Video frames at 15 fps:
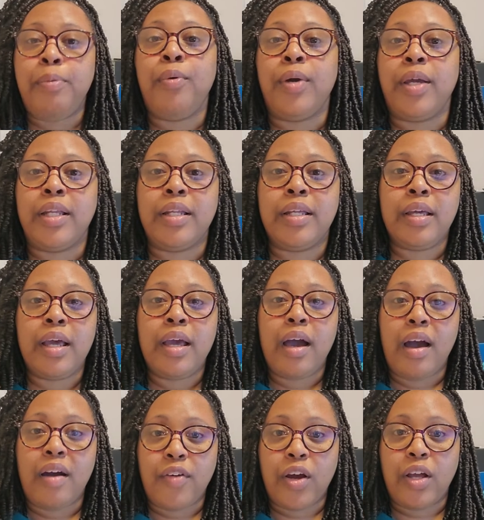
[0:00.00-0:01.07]
point
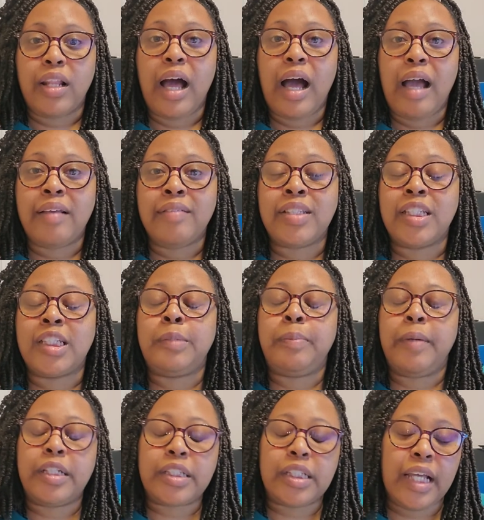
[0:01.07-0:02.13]
of our lives,
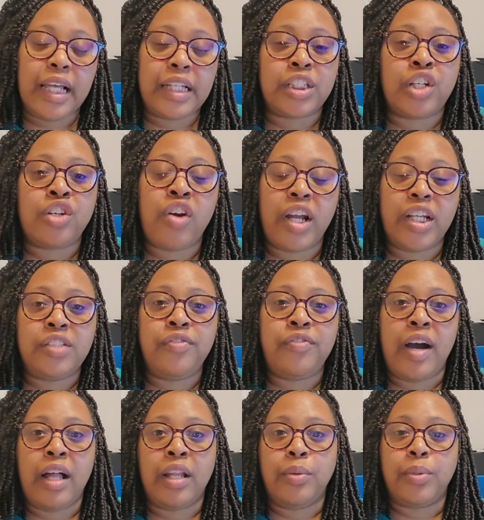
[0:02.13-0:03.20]
especially as Christ
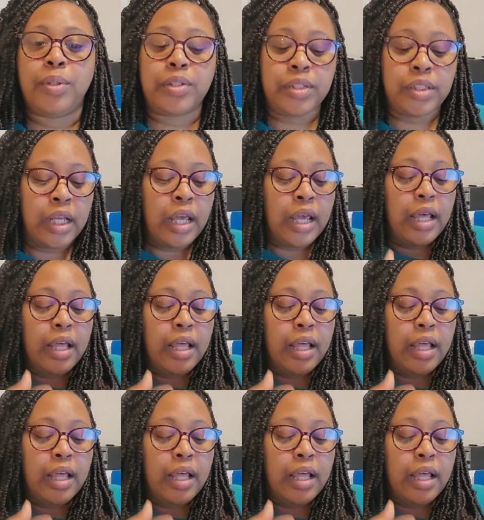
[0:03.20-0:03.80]
followers,